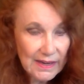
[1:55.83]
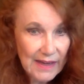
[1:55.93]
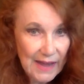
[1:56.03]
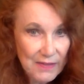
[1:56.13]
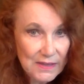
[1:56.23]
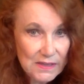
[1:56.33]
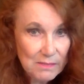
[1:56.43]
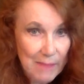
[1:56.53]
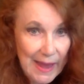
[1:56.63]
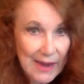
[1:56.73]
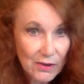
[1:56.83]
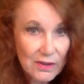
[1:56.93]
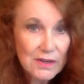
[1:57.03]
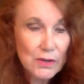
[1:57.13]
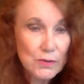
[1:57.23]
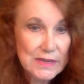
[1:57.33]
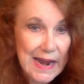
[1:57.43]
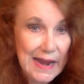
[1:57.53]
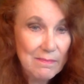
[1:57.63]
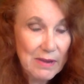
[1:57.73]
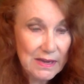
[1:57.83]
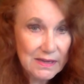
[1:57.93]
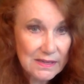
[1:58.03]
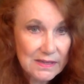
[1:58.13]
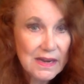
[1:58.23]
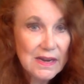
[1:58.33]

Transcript: And this mayor, whose name is